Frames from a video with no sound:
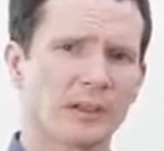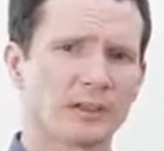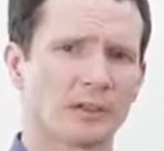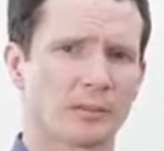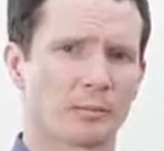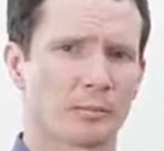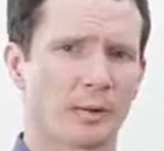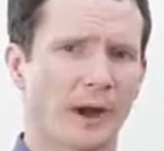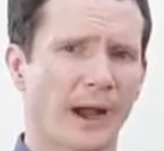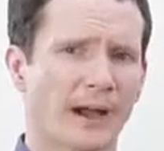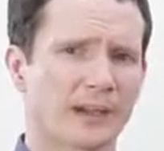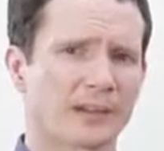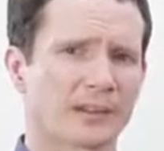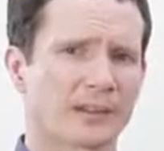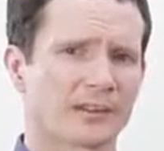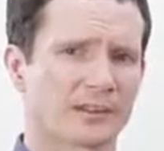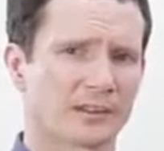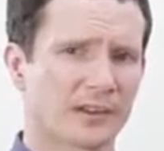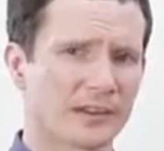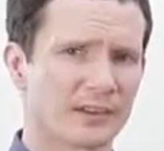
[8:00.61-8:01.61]
to
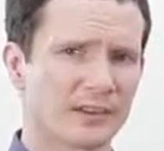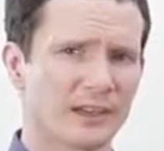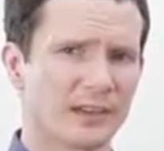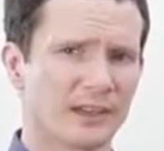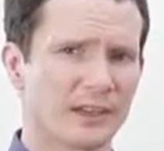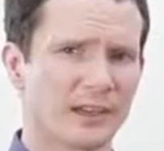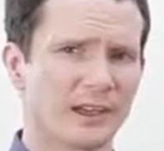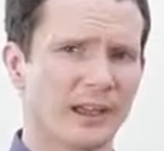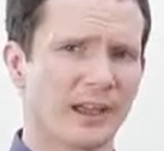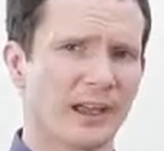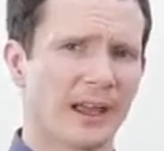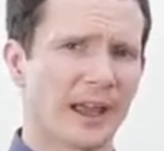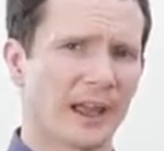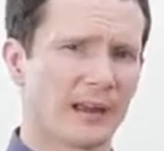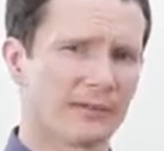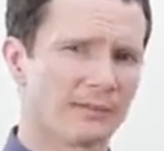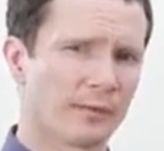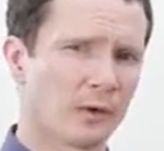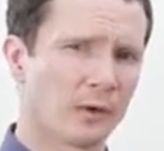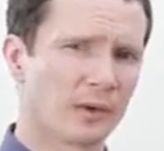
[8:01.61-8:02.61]
practice listening
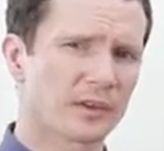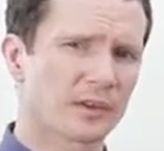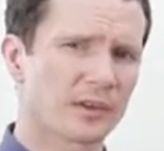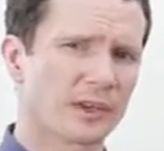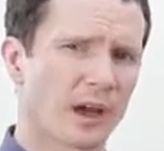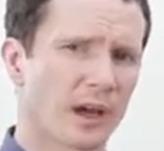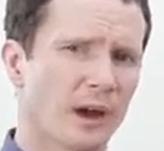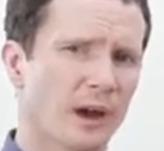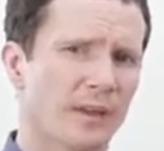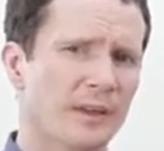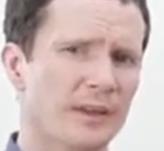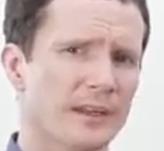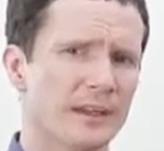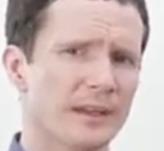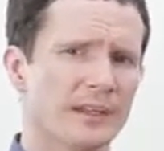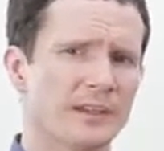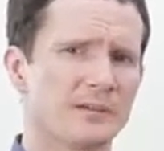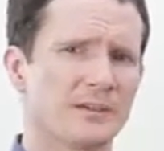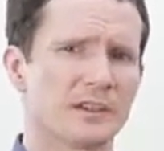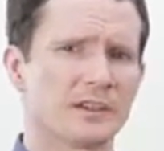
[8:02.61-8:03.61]
and focusing on the
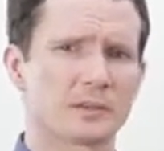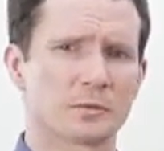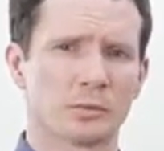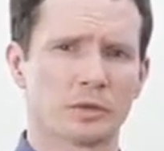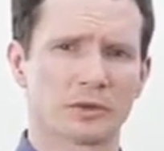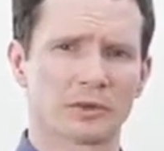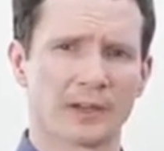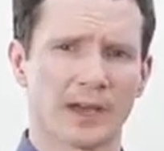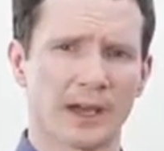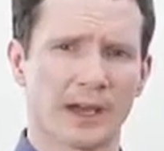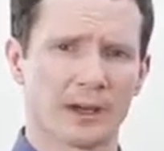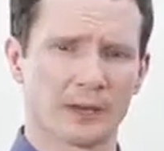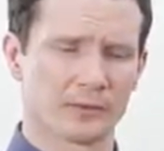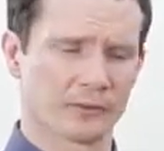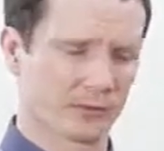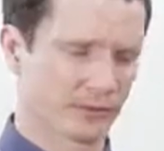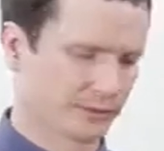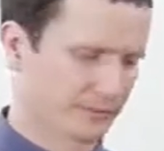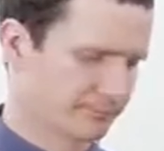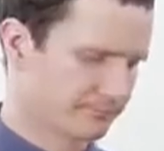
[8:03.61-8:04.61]
individual
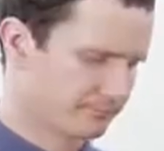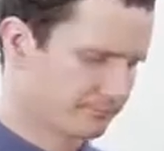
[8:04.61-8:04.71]
sounds.